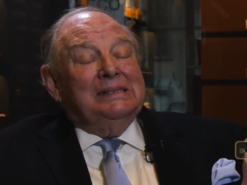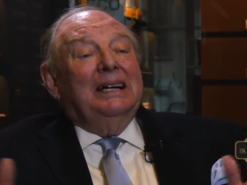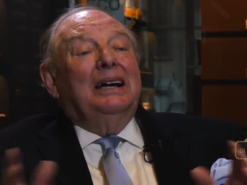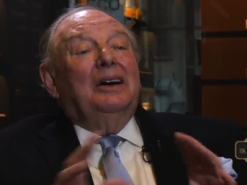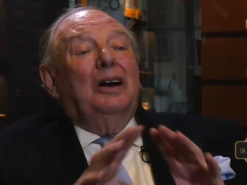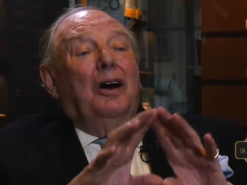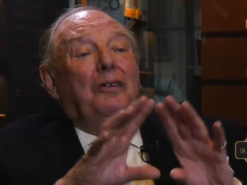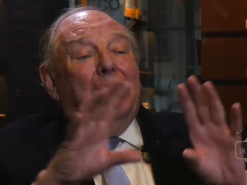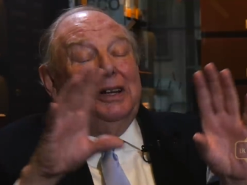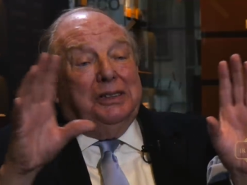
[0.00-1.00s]
They are
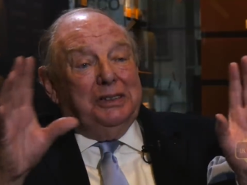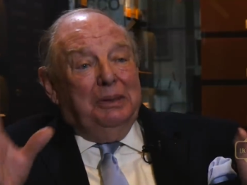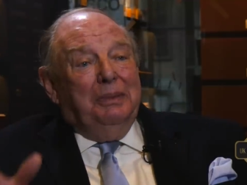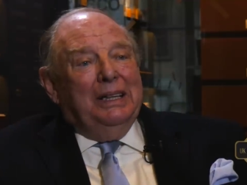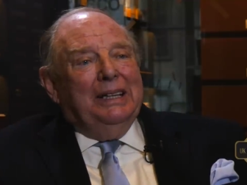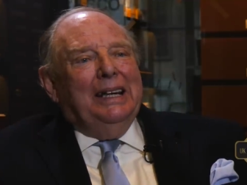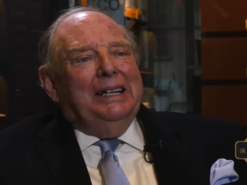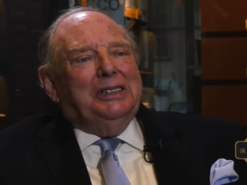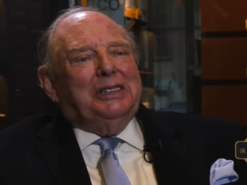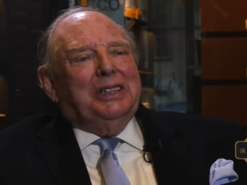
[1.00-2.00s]
of a similar
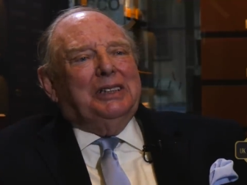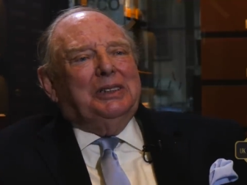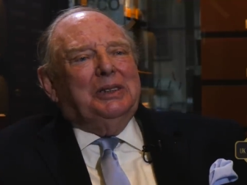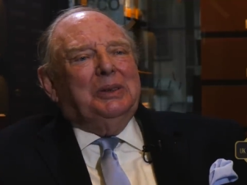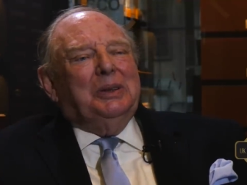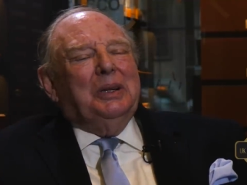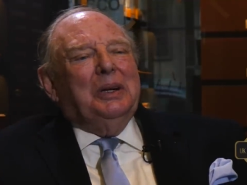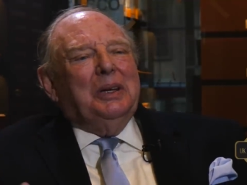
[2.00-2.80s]
nature to.